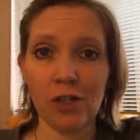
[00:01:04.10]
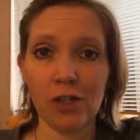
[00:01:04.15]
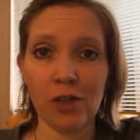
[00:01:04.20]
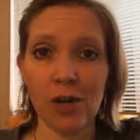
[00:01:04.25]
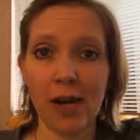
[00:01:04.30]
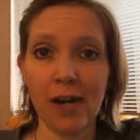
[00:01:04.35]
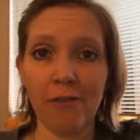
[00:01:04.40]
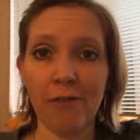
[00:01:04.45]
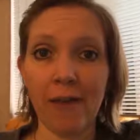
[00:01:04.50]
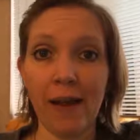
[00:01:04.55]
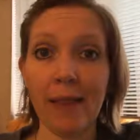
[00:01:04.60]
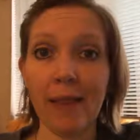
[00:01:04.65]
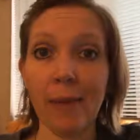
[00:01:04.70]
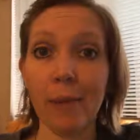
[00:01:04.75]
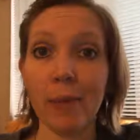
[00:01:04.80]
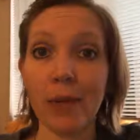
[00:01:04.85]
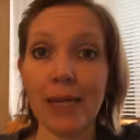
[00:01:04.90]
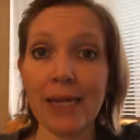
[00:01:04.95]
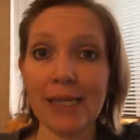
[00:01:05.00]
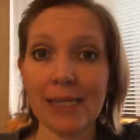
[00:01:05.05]
to try to find the
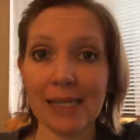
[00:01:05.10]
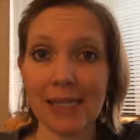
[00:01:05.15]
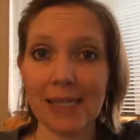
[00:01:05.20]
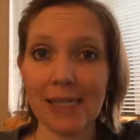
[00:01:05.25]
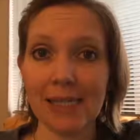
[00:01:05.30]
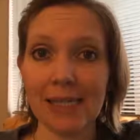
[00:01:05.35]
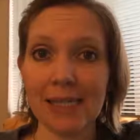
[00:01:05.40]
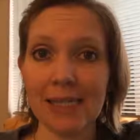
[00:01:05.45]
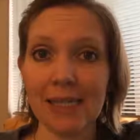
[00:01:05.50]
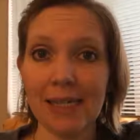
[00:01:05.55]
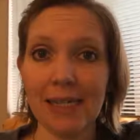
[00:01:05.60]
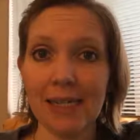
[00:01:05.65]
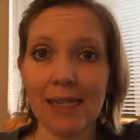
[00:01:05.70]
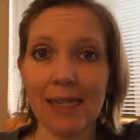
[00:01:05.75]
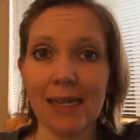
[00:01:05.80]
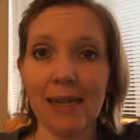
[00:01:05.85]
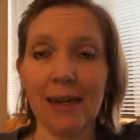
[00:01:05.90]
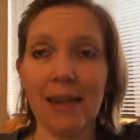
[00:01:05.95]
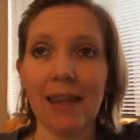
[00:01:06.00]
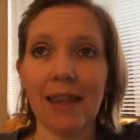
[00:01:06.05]
bracelet
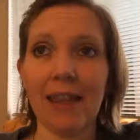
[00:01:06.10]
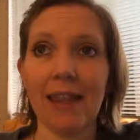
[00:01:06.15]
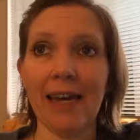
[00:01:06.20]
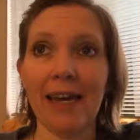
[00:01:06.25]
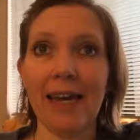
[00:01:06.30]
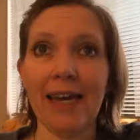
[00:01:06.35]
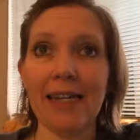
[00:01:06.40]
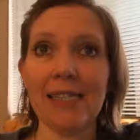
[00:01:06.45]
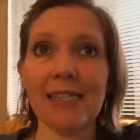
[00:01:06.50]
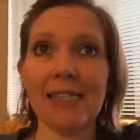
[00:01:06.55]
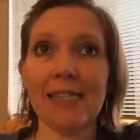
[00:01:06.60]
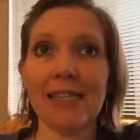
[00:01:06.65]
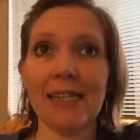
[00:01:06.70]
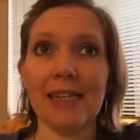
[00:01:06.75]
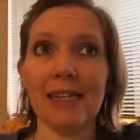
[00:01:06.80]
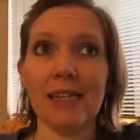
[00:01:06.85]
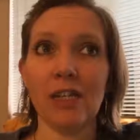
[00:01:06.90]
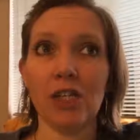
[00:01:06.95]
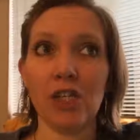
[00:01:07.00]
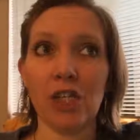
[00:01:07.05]
that
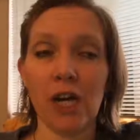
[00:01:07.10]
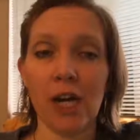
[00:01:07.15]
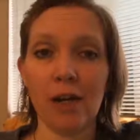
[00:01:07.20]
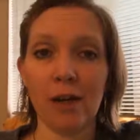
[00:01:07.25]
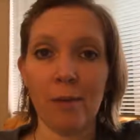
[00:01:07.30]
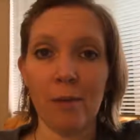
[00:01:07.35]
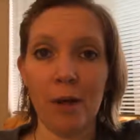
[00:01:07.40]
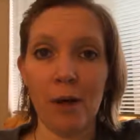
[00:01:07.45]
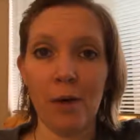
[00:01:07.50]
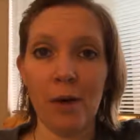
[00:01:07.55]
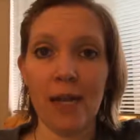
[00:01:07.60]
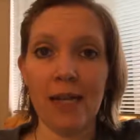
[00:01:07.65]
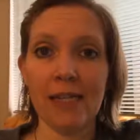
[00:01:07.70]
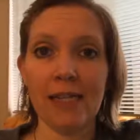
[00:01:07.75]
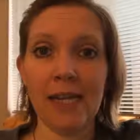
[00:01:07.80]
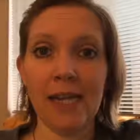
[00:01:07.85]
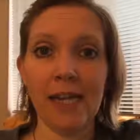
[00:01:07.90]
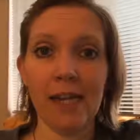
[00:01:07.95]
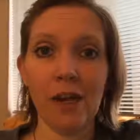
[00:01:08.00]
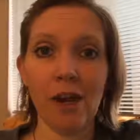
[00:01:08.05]
Giacomo had
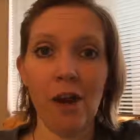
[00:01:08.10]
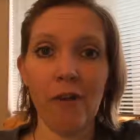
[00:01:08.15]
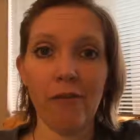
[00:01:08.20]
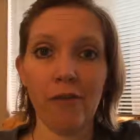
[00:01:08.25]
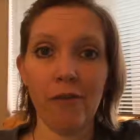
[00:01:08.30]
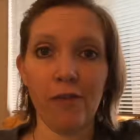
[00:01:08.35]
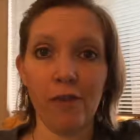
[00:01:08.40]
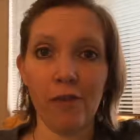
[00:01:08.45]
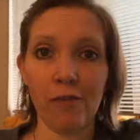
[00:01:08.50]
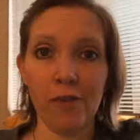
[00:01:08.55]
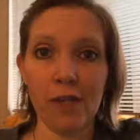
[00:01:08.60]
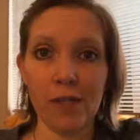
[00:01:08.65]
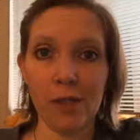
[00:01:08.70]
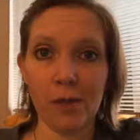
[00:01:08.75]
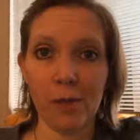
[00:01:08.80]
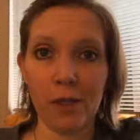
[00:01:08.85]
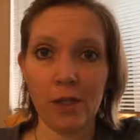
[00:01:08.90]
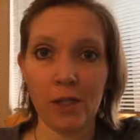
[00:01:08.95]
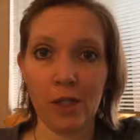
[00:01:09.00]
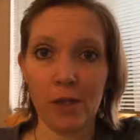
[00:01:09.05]
taken off of her
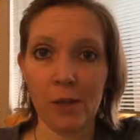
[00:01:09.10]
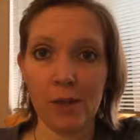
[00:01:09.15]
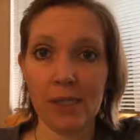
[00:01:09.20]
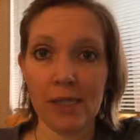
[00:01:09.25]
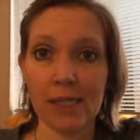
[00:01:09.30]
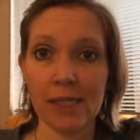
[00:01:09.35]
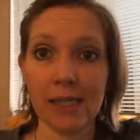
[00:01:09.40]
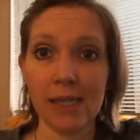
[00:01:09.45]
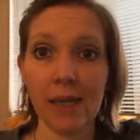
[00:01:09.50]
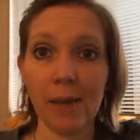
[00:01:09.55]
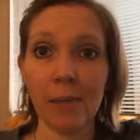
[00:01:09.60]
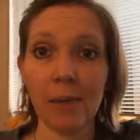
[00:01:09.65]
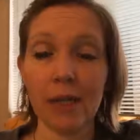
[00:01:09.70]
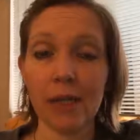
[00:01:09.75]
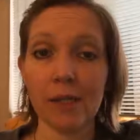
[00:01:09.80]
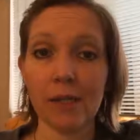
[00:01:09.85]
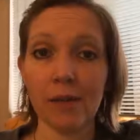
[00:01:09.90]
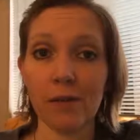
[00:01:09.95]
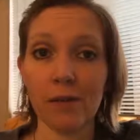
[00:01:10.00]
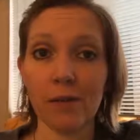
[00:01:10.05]
wrist while she was asleep,
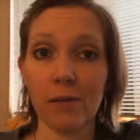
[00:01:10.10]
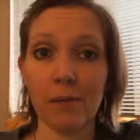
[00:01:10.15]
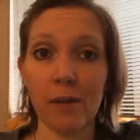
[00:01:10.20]
because